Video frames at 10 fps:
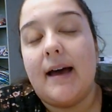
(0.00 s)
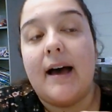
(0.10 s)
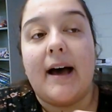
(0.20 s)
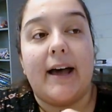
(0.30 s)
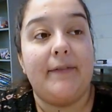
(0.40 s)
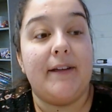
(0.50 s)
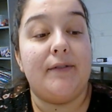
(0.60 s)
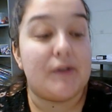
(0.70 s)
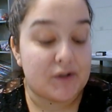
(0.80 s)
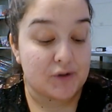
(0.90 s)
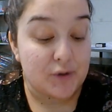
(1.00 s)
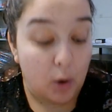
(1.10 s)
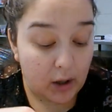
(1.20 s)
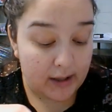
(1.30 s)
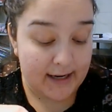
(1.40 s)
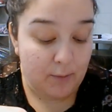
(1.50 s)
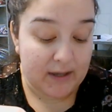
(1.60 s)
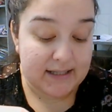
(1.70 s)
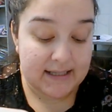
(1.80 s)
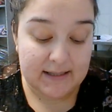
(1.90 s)
And then the story,
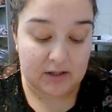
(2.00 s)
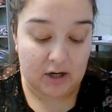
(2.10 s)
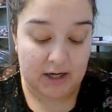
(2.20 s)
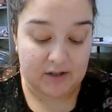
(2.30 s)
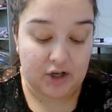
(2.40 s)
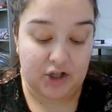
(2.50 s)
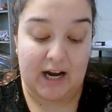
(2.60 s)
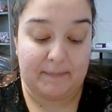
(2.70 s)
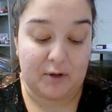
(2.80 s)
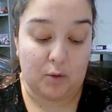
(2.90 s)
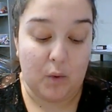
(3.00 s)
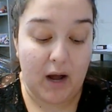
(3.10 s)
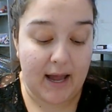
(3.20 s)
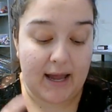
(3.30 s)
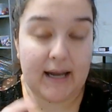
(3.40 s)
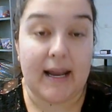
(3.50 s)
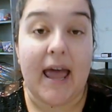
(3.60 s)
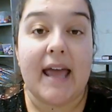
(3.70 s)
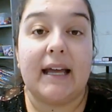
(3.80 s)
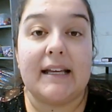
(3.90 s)
once it starts on chapter 1,
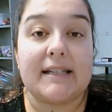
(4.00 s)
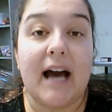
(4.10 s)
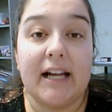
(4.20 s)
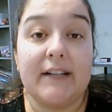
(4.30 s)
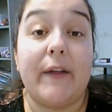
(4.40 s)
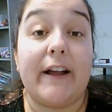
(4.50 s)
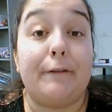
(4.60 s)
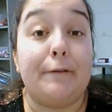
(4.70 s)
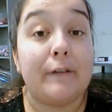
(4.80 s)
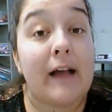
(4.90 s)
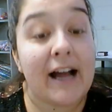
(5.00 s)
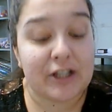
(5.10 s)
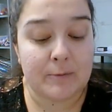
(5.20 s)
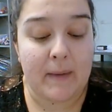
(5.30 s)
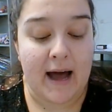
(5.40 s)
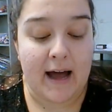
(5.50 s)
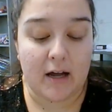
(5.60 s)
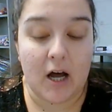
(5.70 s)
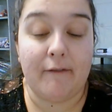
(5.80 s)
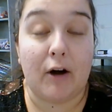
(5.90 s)
is kind of like a
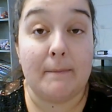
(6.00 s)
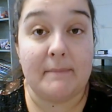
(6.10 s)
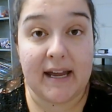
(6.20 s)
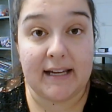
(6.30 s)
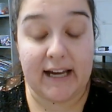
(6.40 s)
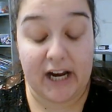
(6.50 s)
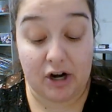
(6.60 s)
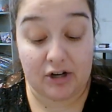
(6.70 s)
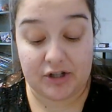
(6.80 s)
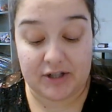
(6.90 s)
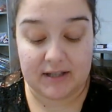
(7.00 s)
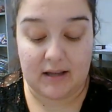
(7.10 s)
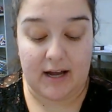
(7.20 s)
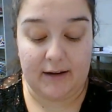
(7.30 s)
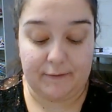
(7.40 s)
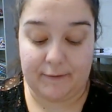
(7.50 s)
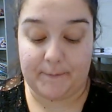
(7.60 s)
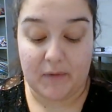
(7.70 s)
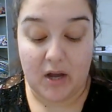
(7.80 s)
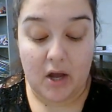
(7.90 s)
flashback of our main character's life.
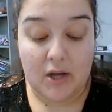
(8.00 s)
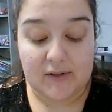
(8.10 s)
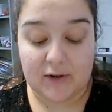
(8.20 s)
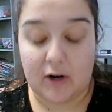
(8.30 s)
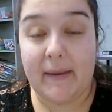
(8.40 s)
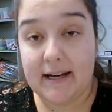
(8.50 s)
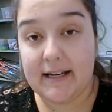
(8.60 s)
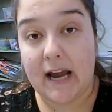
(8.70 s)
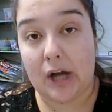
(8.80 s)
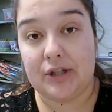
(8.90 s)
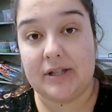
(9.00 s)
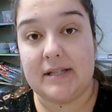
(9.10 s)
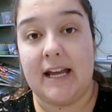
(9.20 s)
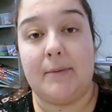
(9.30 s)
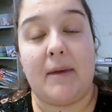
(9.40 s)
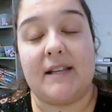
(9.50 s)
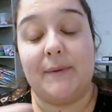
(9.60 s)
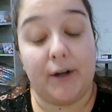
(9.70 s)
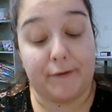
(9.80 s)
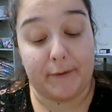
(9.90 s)
So our main character's name, as
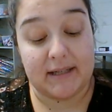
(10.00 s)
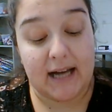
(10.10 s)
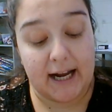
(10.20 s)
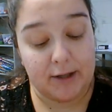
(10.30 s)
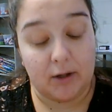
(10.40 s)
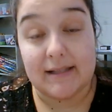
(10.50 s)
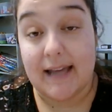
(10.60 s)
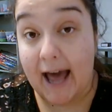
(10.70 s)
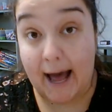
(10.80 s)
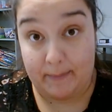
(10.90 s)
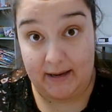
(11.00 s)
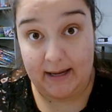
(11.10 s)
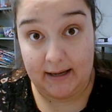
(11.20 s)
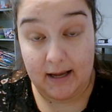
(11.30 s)
we know from the title, is Abby.